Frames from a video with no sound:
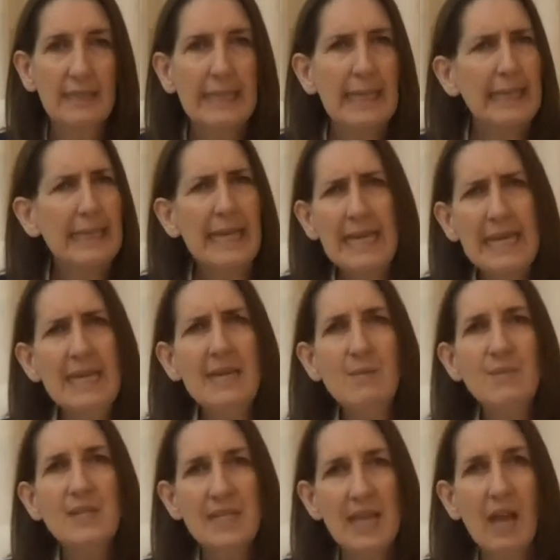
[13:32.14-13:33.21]
and he
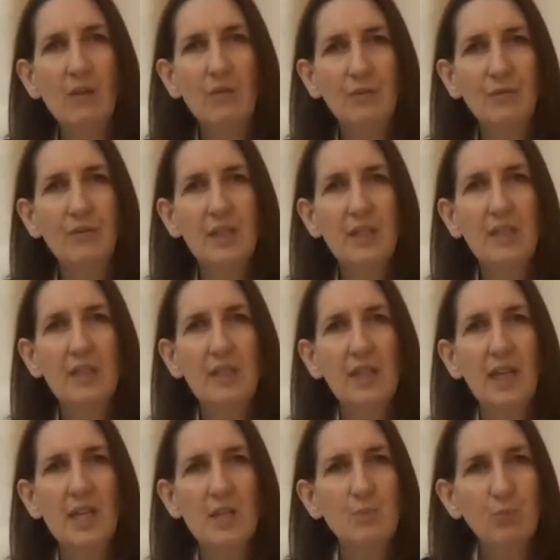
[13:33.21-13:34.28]
himself
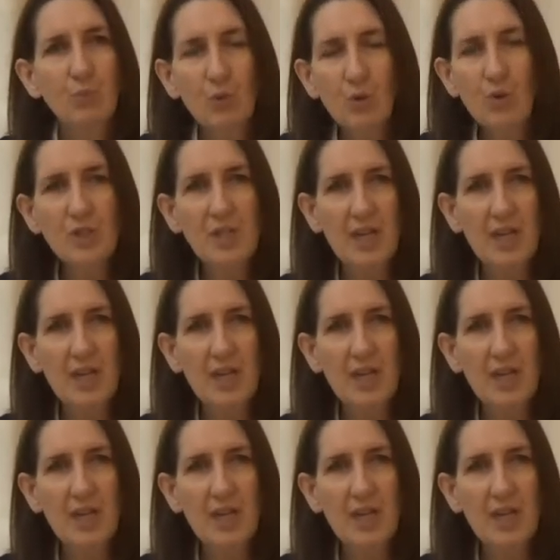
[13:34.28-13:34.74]
has brought